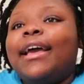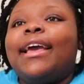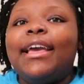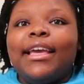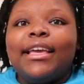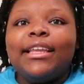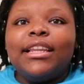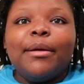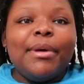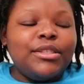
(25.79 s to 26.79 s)

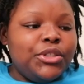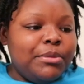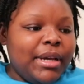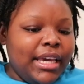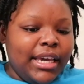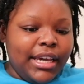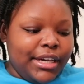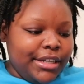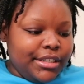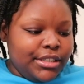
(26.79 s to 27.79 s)
And I'm about to do my
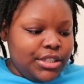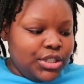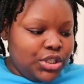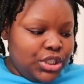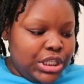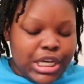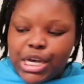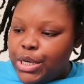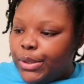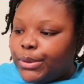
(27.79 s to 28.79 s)
hair,
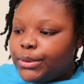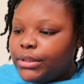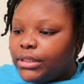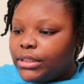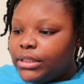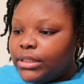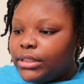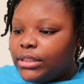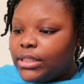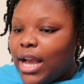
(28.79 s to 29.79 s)
so
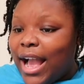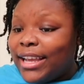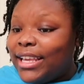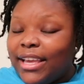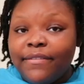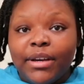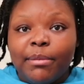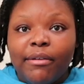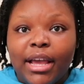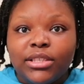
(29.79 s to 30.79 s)
can't find
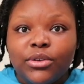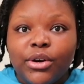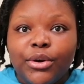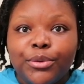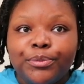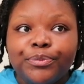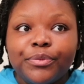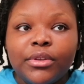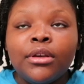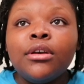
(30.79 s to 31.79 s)
my Ranso comb.
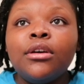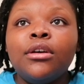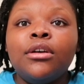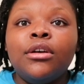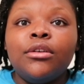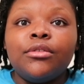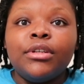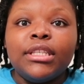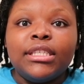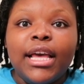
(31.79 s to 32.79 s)

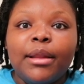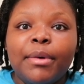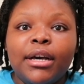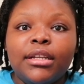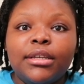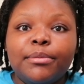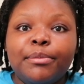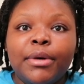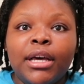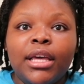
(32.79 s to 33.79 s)
Really sad about it,
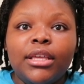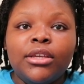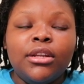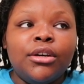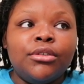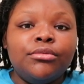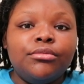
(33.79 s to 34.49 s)
but you know,